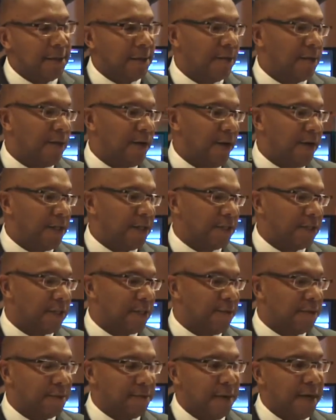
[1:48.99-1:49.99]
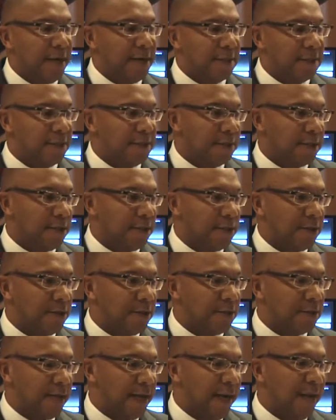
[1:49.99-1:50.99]
integrated service management
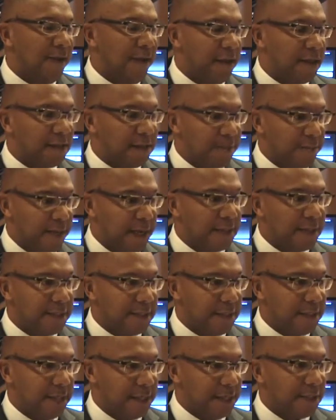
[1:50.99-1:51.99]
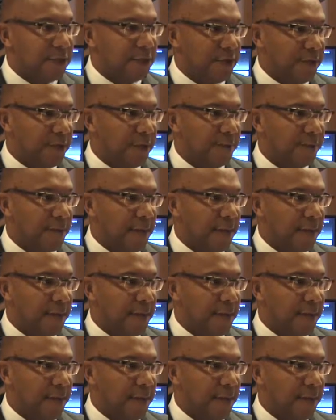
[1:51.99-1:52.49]
solution that I think is the best in the industry.